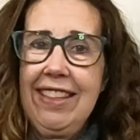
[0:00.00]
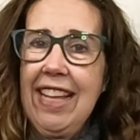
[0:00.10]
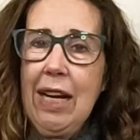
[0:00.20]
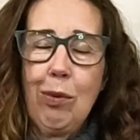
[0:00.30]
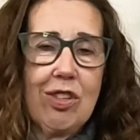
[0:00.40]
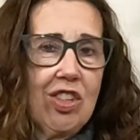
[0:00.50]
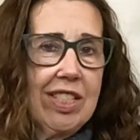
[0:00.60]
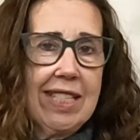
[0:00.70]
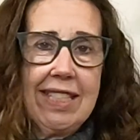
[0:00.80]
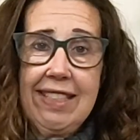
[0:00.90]

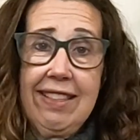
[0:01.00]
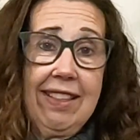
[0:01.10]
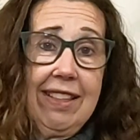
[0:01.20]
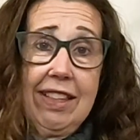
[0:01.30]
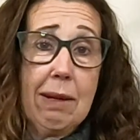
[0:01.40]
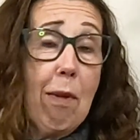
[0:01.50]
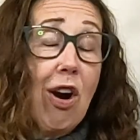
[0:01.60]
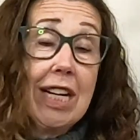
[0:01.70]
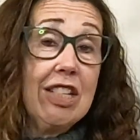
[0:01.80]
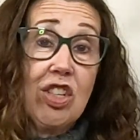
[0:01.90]
the
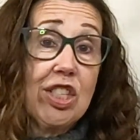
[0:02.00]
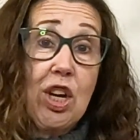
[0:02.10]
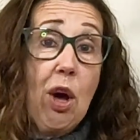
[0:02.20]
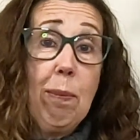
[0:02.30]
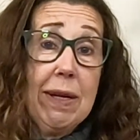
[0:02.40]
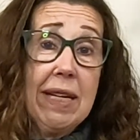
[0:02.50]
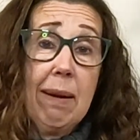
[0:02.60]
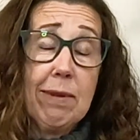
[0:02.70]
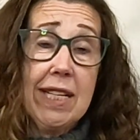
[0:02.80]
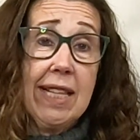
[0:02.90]
market just opened
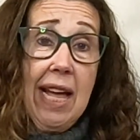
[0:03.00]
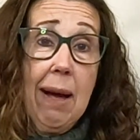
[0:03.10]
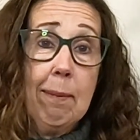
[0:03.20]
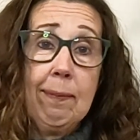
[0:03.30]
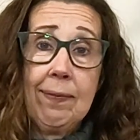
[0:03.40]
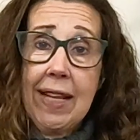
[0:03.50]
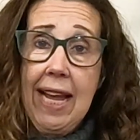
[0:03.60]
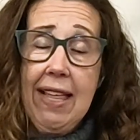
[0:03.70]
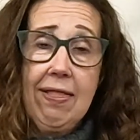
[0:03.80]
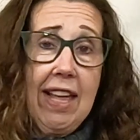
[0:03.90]
up to them.
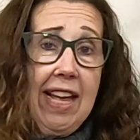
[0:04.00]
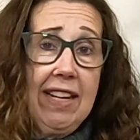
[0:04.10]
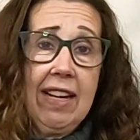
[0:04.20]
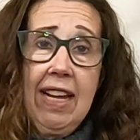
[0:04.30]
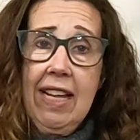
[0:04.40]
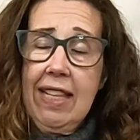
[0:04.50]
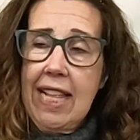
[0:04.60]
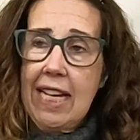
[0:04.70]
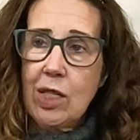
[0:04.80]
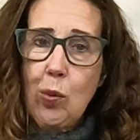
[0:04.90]
And then
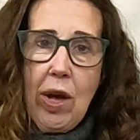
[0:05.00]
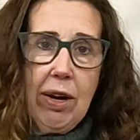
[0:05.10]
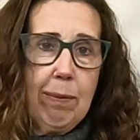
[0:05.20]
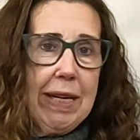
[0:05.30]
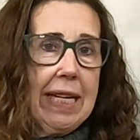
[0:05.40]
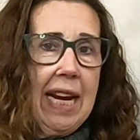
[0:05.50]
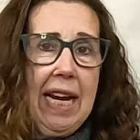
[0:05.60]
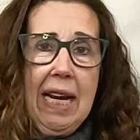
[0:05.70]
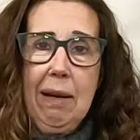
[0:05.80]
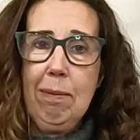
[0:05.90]
that sweater
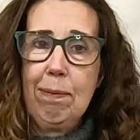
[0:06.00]
became